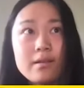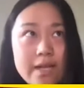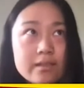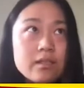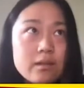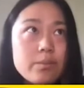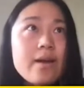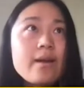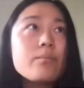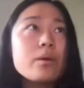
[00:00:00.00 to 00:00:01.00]
exactly
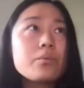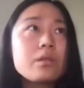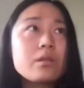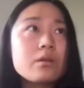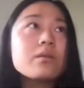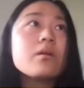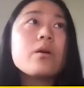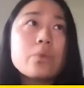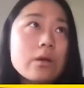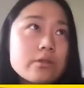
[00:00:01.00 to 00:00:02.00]
apply, but
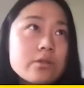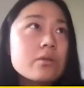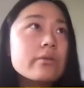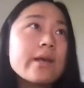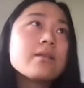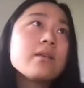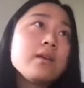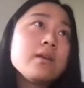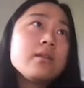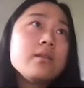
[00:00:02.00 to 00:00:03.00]
we also know that
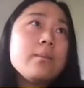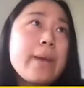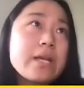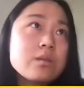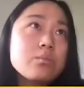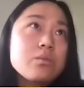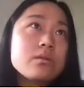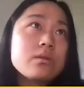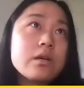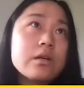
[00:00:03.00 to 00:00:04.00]
the
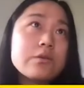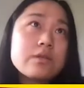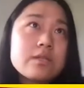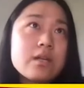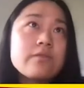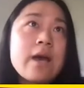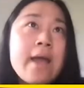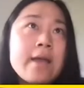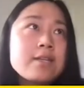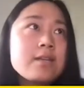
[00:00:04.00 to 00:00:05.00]
maximum of a set of
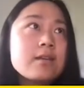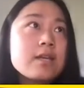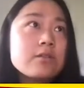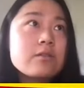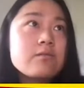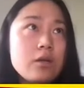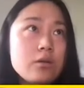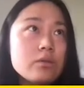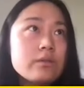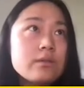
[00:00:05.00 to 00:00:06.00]
IID Gaussian
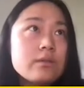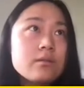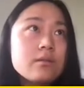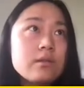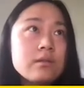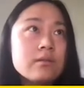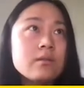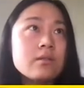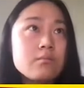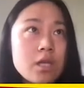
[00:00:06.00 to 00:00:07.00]
variables is
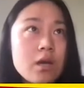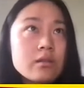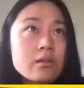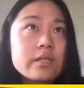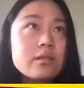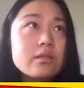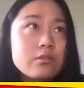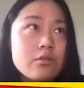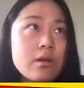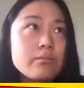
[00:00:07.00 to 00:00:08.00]
asymptotically
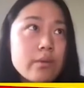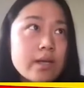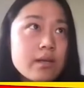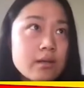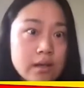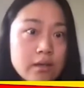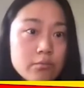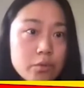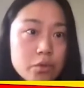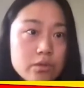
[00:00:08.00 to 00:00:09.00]
described by a
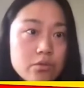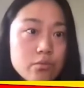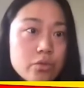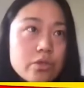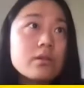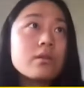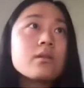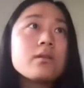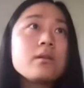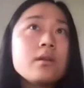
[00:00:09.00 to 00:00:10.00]
Gamma distribution.
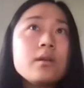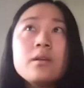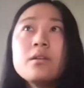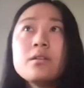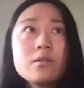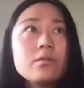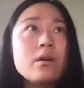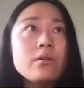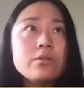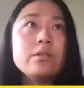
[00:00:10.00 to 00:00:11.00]

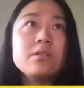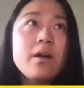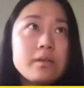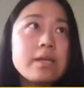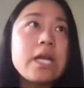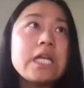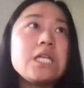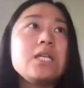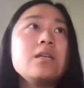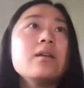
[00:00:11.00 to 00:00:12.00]
So although it's not
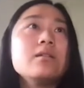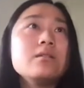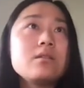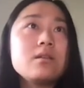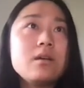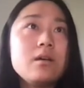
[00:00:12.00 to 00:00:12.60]
IID, and